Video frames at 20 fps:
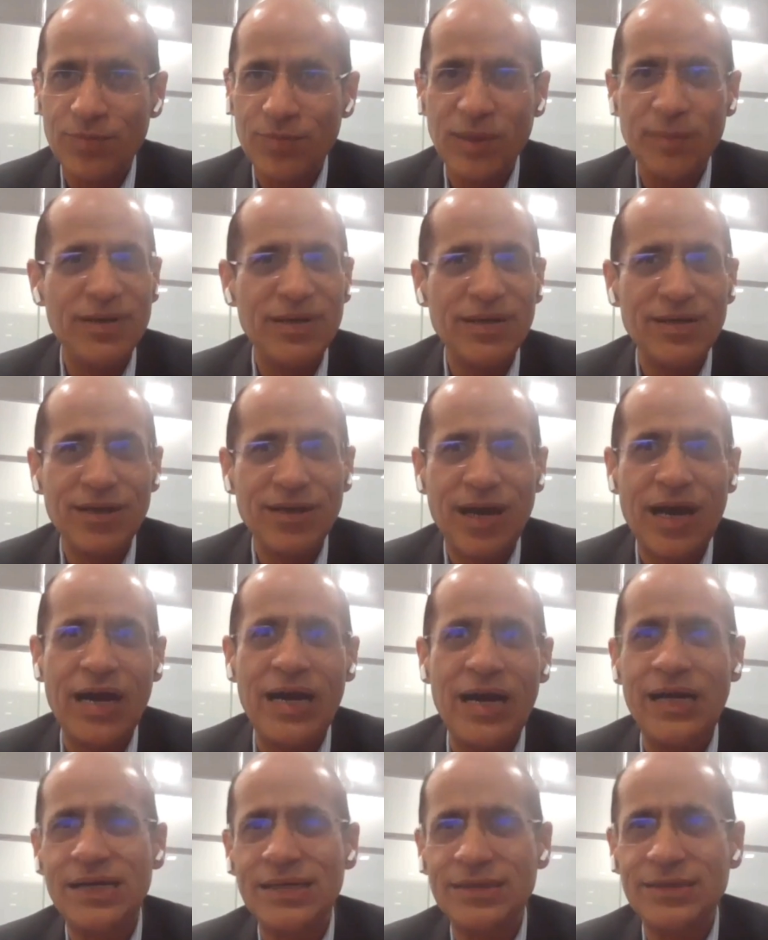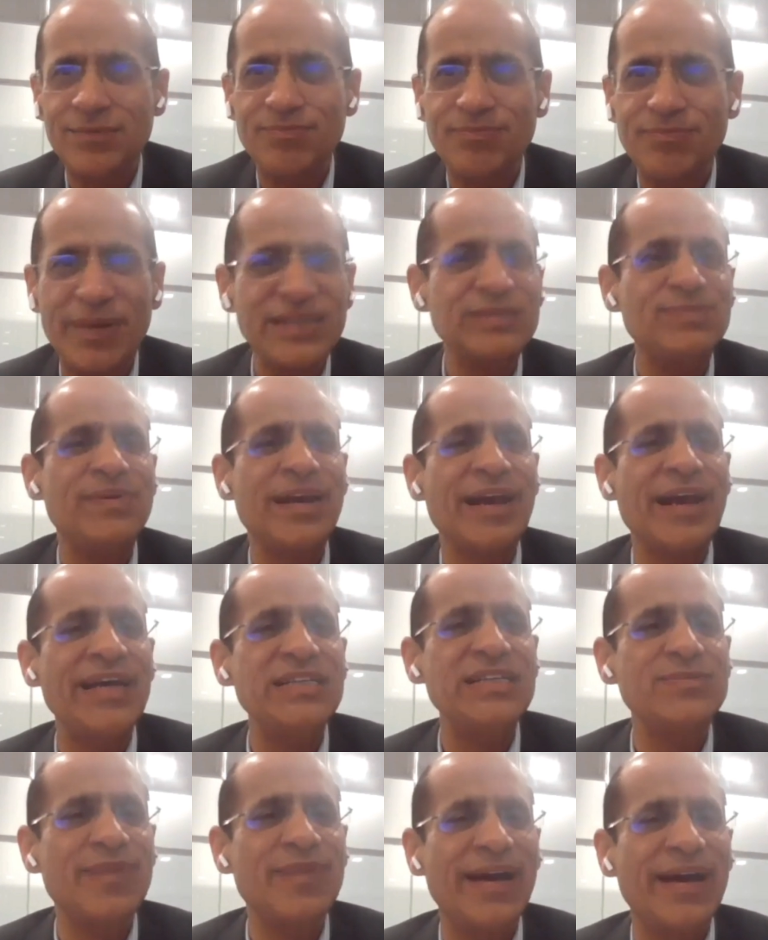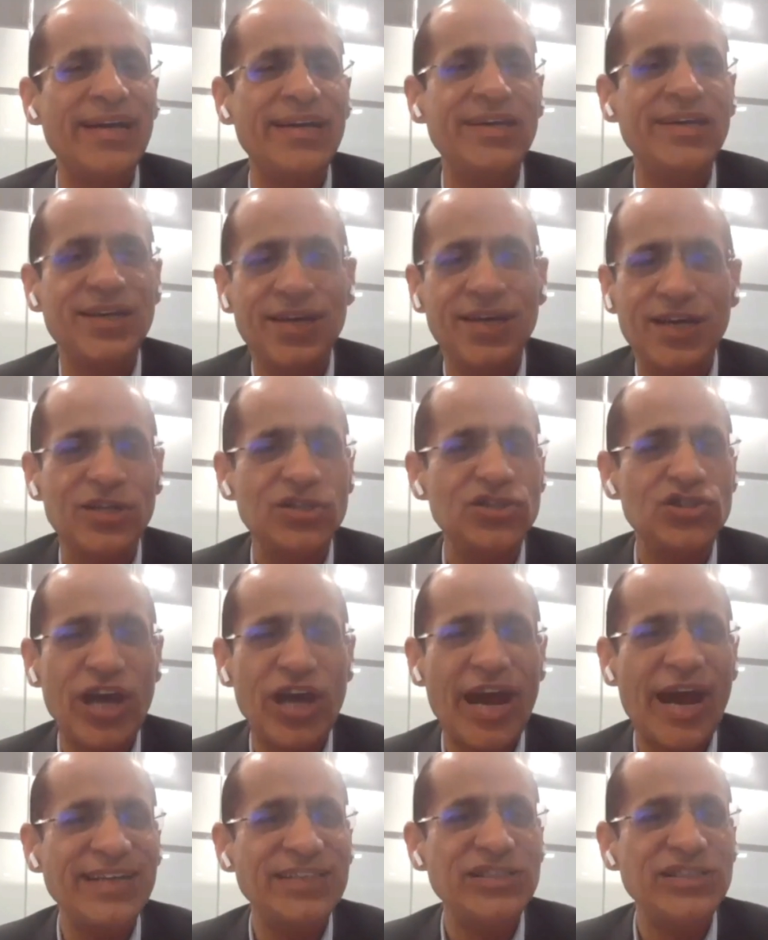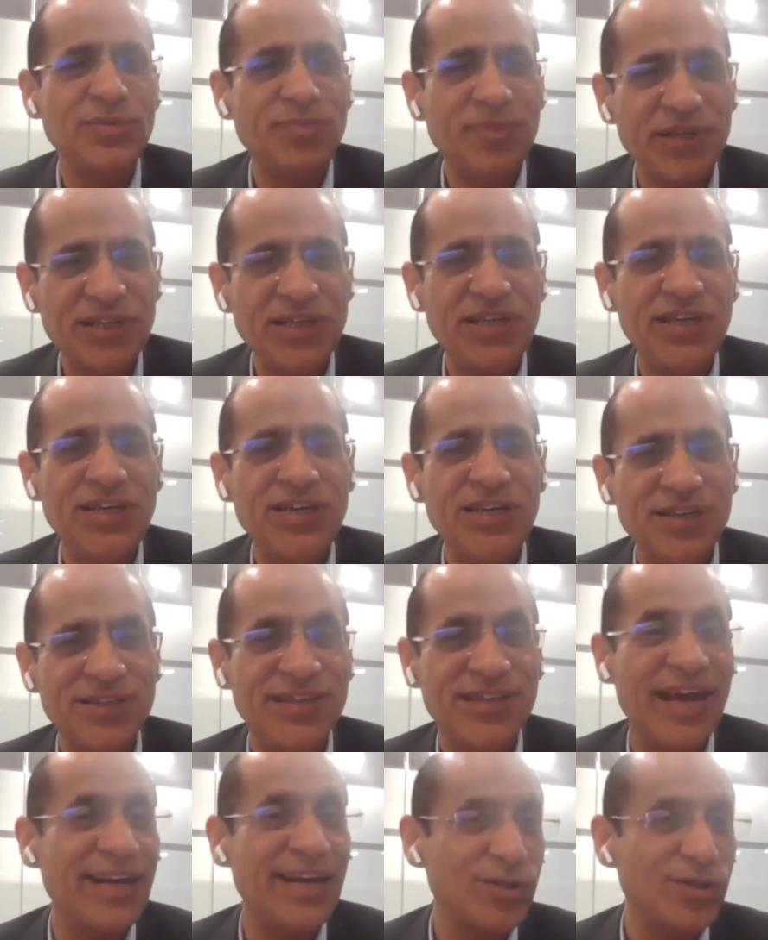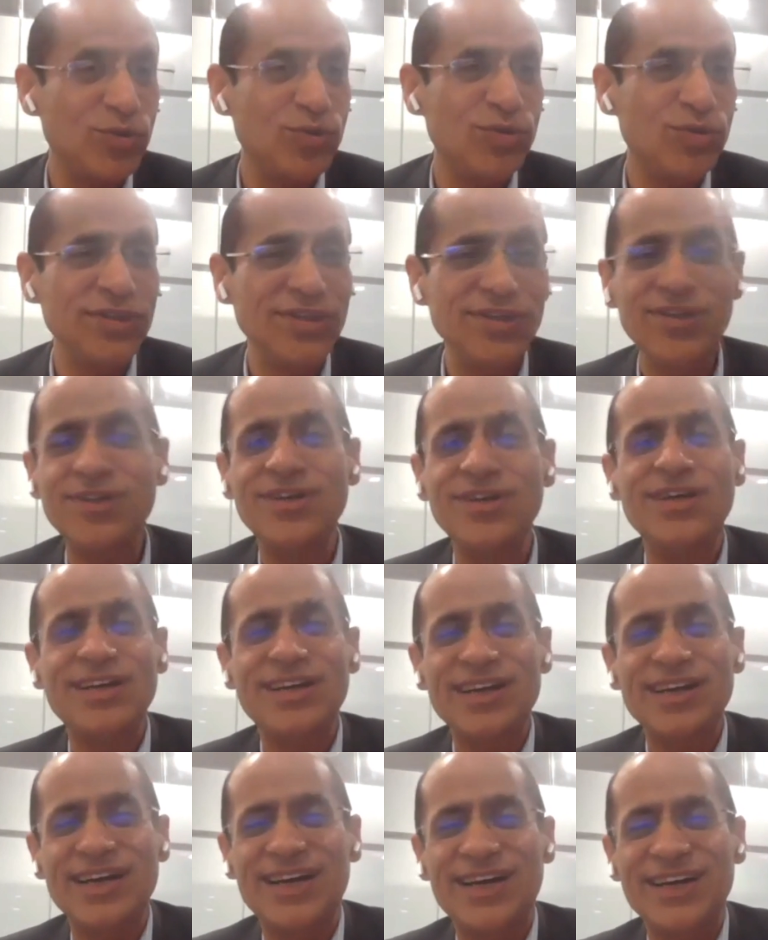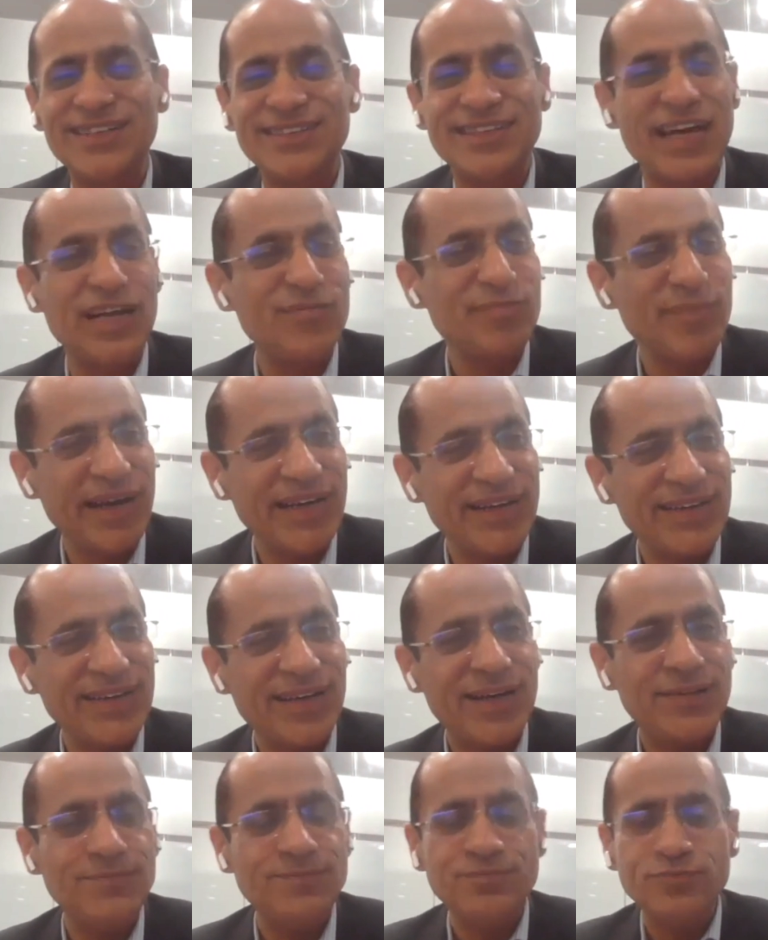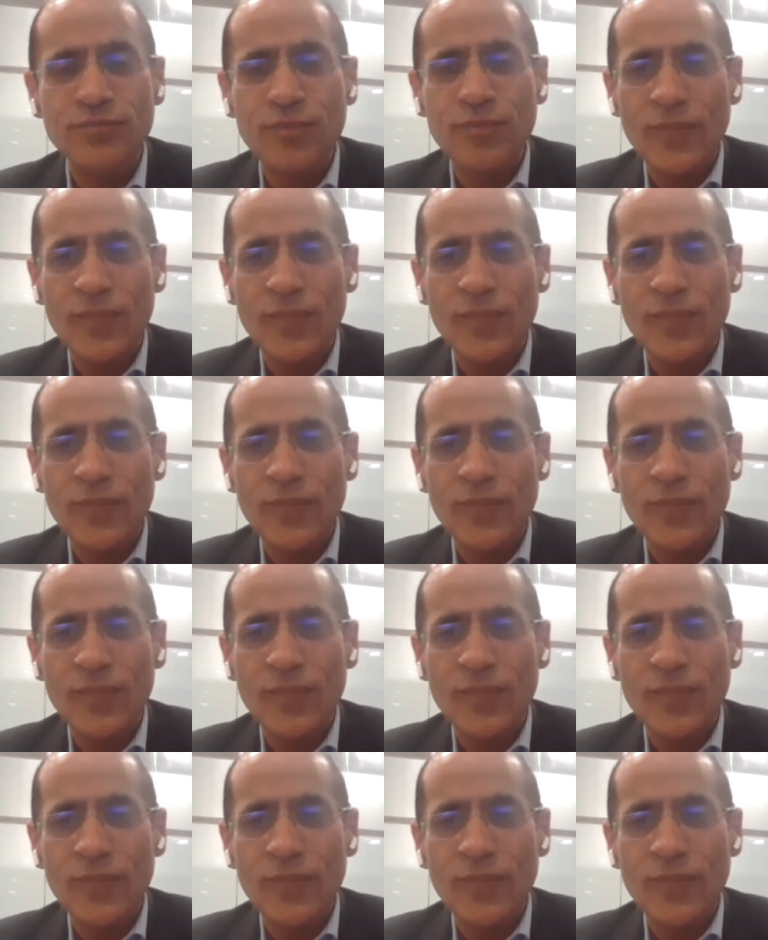people are mesmerized by Chat GPT, then Google, then Meta.